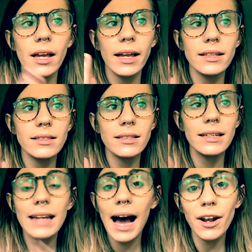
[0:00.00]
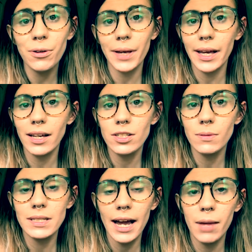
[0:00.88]
it's not okay to
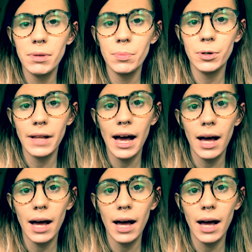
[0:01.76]
attack people in the